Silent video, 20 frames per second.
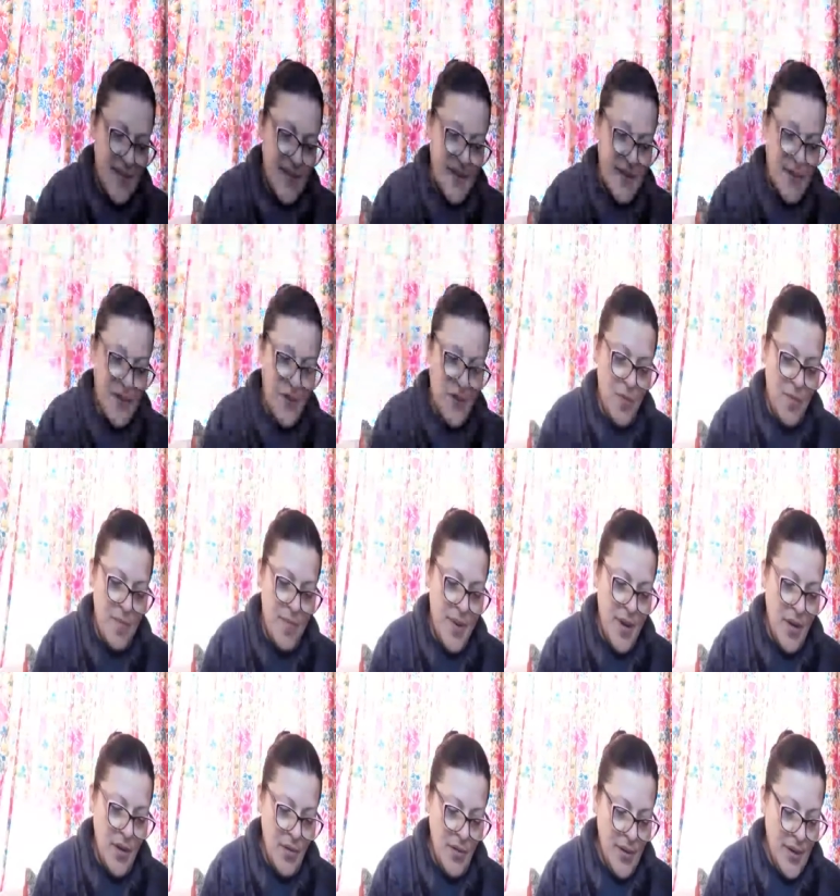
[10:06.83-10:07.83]
that little
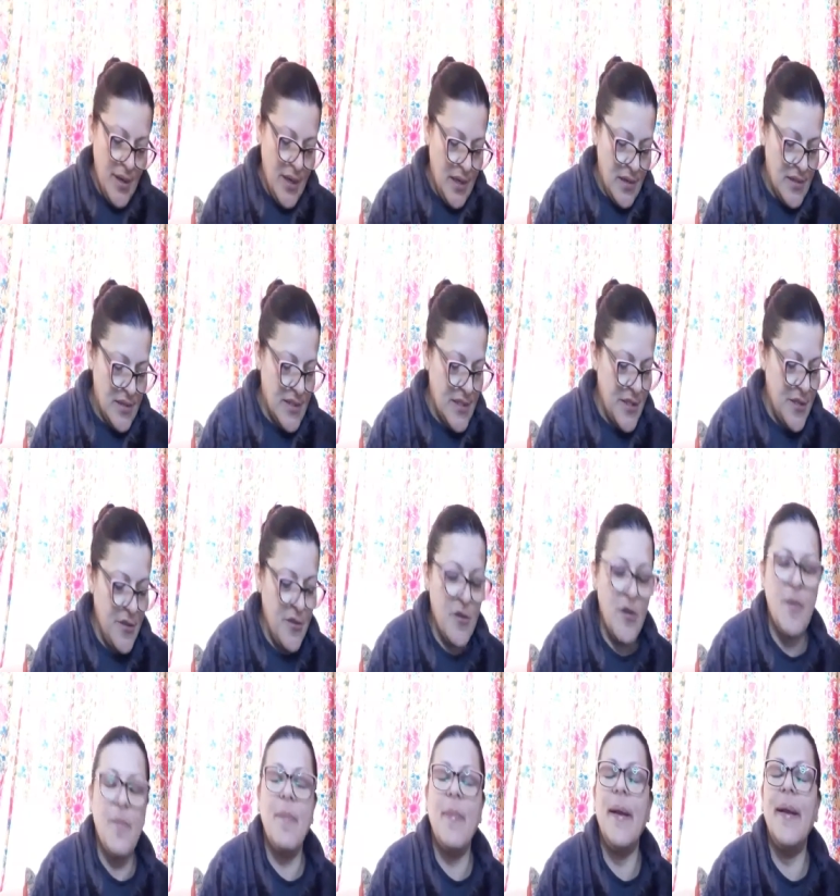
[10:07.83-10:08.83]
bell, and I'll see
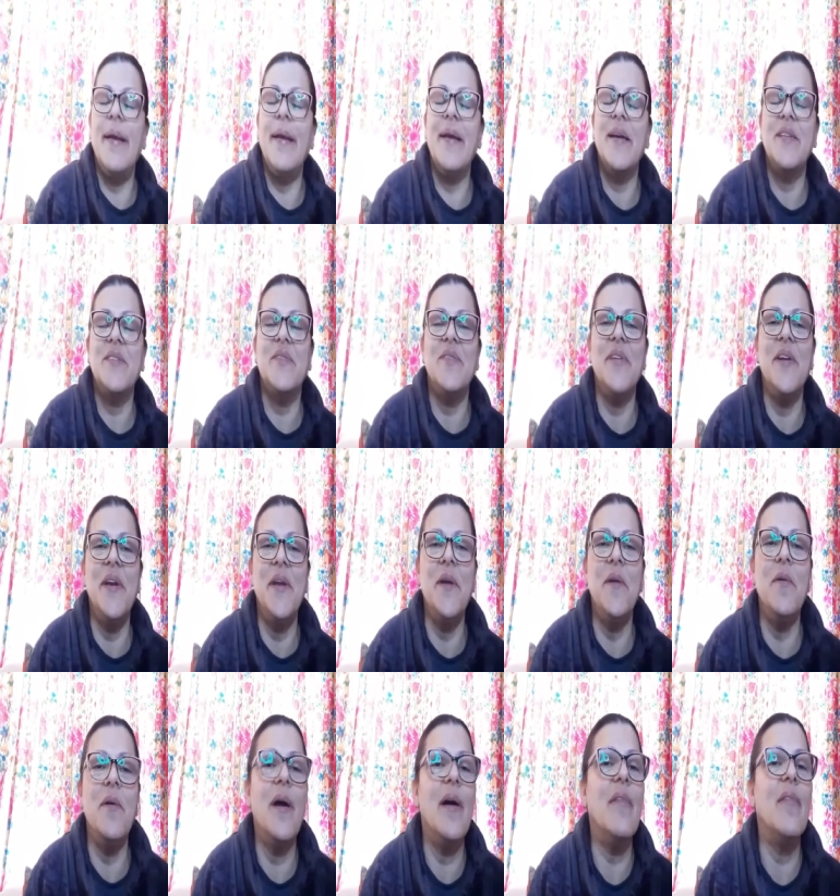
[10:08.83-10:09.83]
you in my next
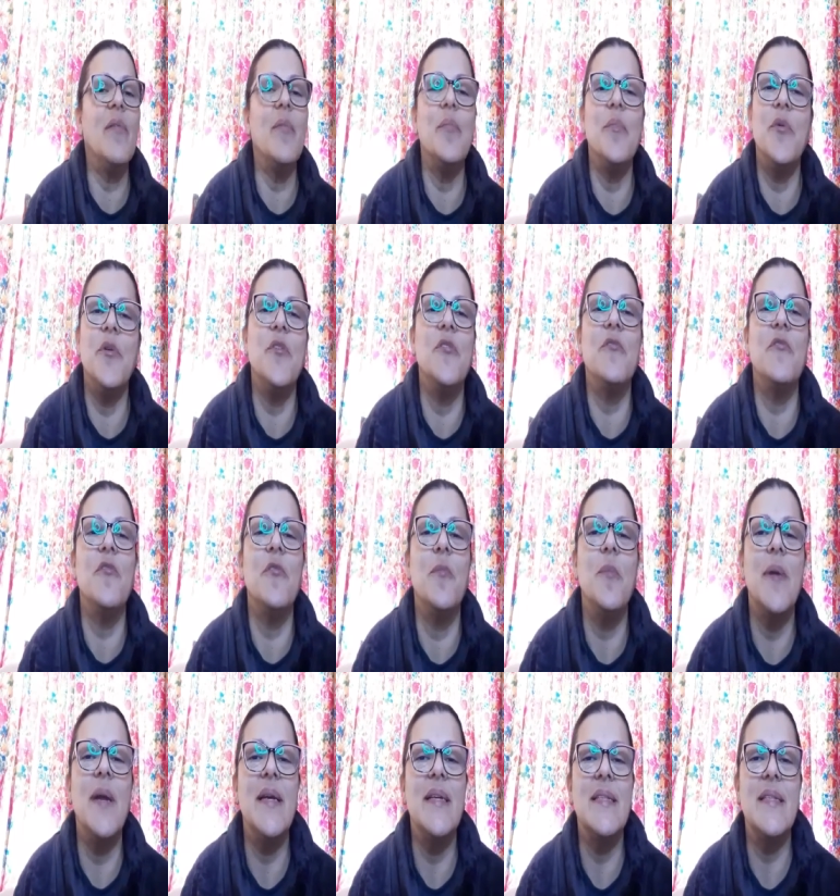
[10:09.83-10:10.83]
video. Have a beautiful,
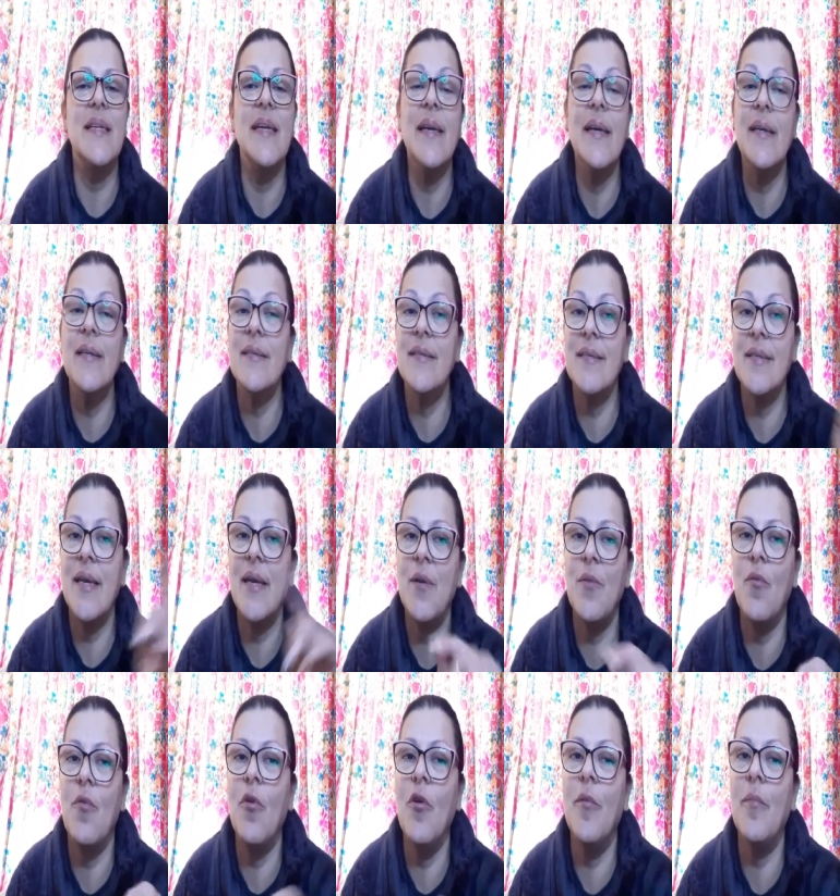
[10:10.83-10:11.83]
blessed day, and stay
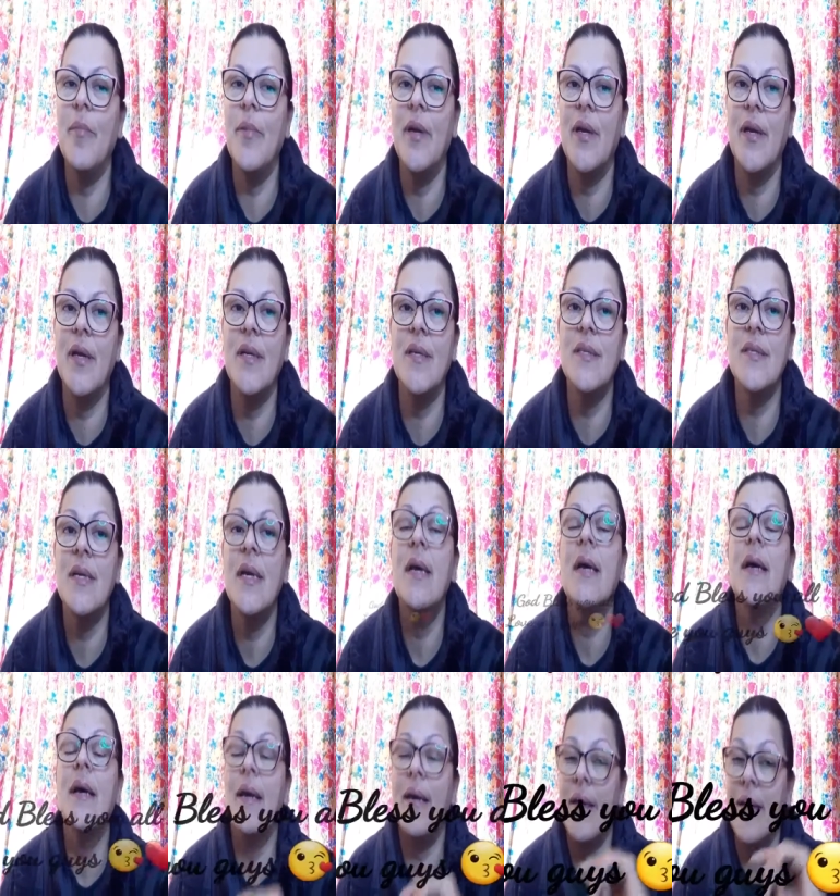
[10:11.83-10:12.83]
warm because
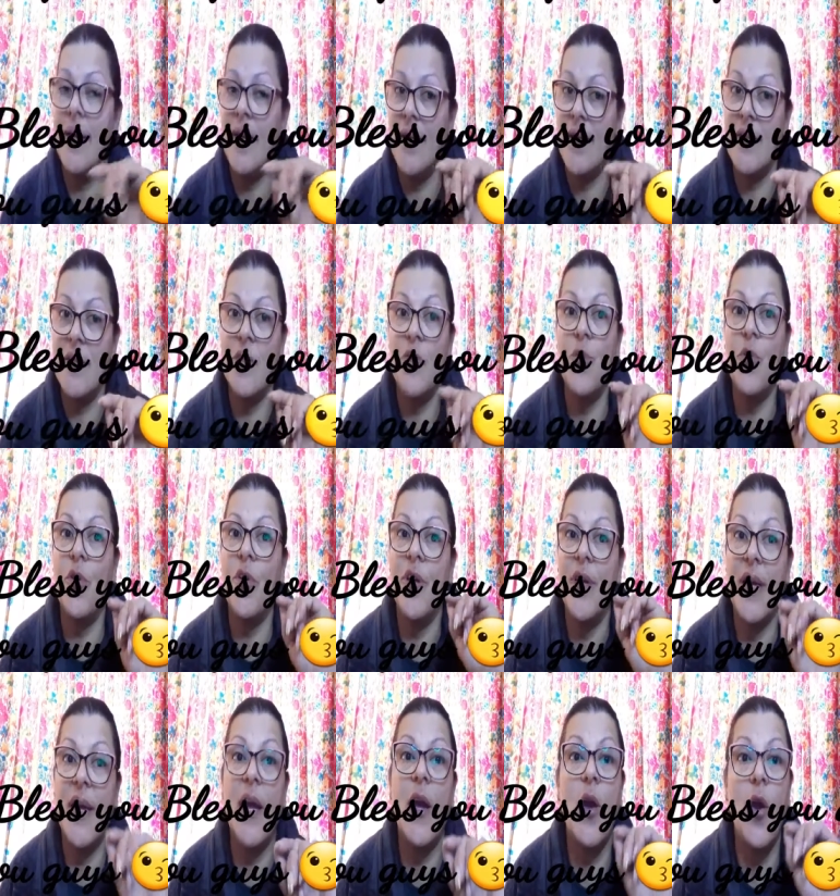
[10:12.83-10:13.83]
it is going to
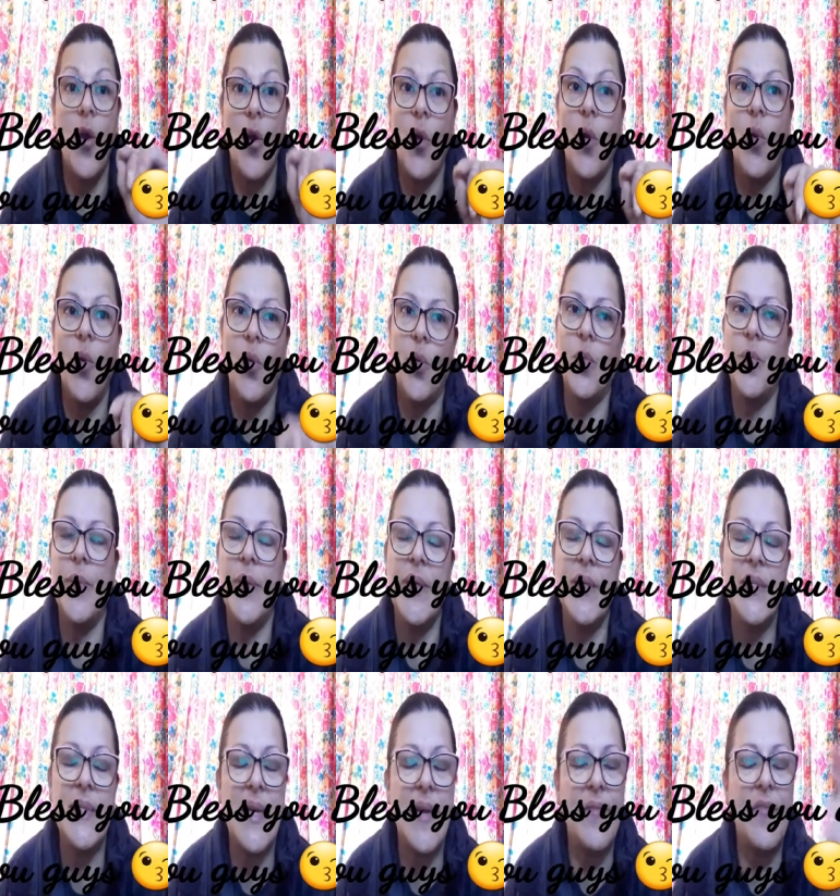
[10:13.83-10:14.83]
get cold
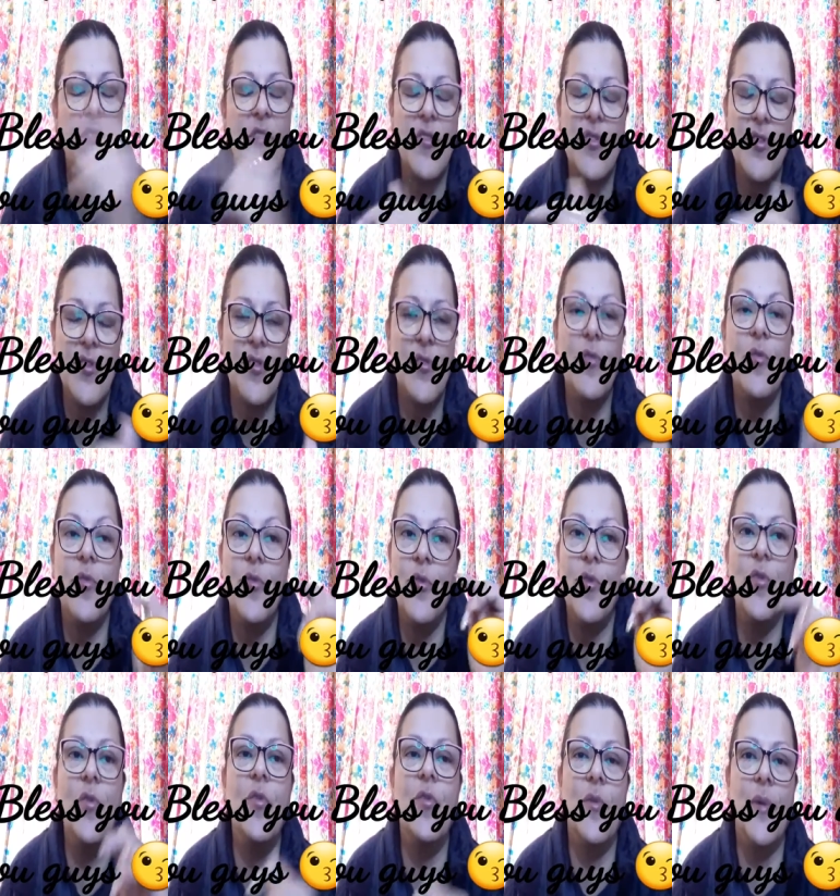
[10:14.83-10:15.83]
because after the snow,
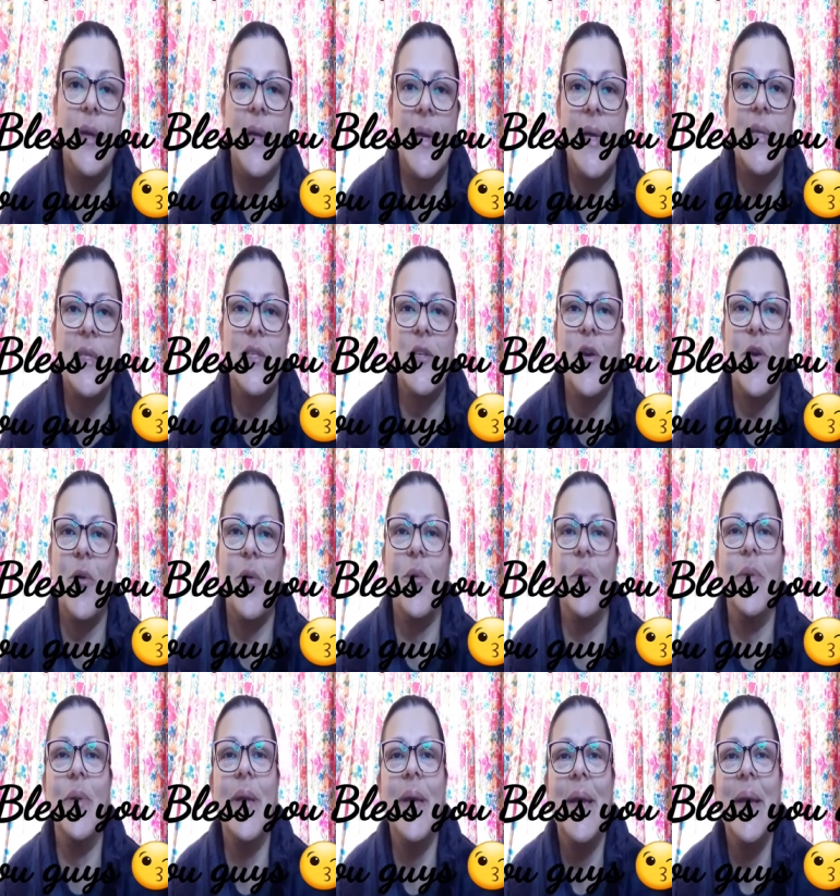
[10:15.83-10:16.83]
you know it gets
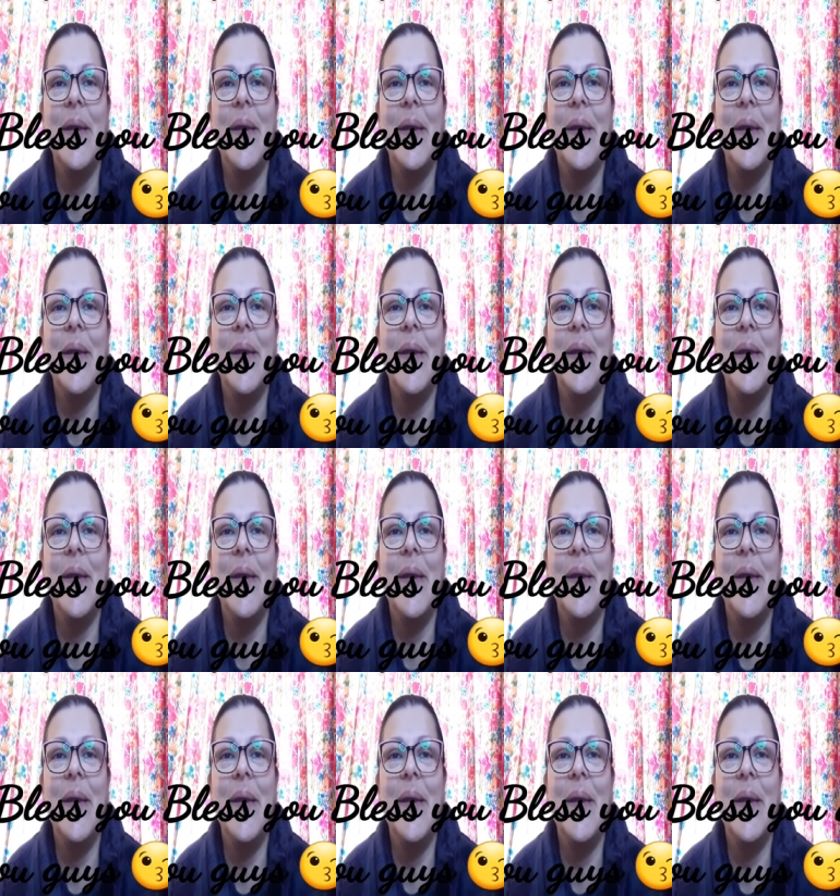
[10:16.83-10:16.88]
cold.